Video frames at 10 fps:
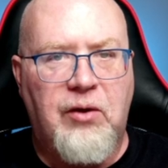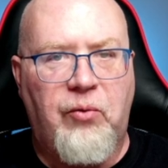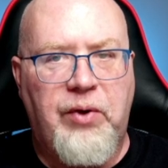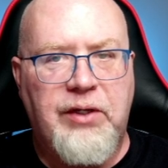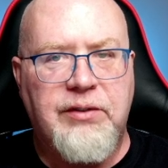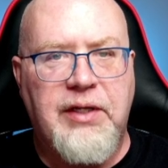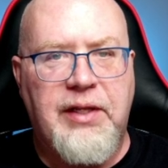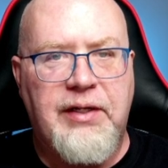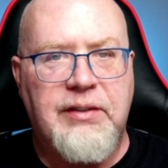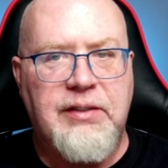will say
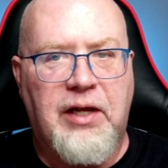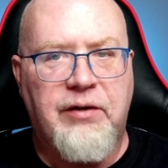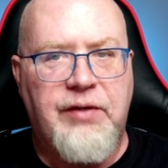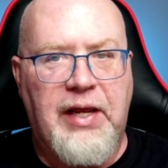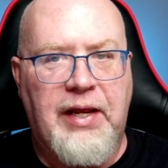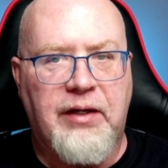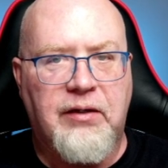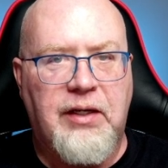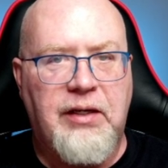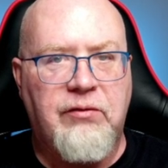that it's out of date,
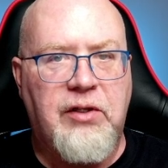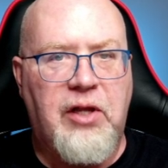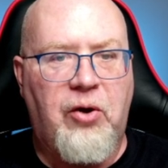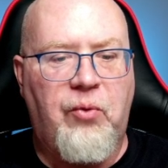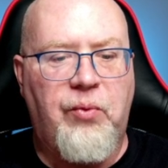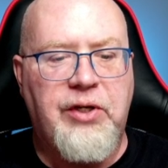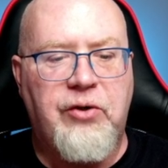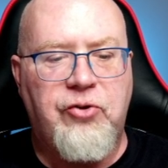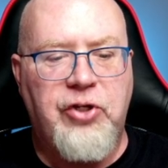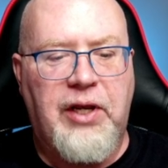even though when you
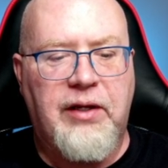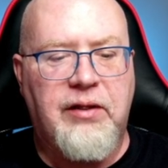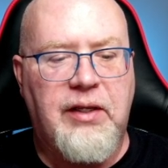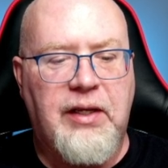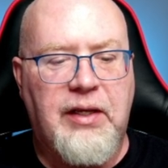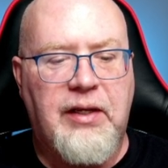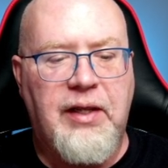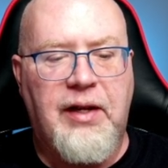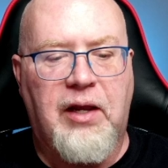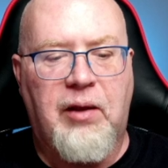check the
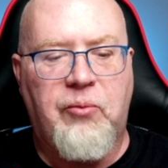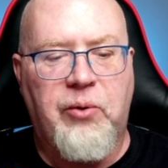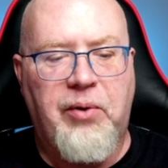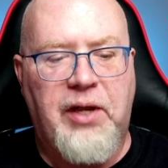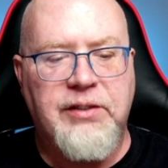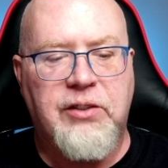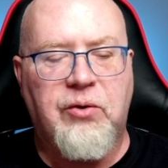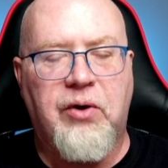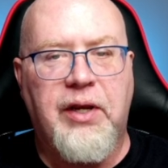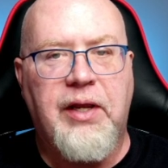GitHub
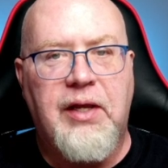repository,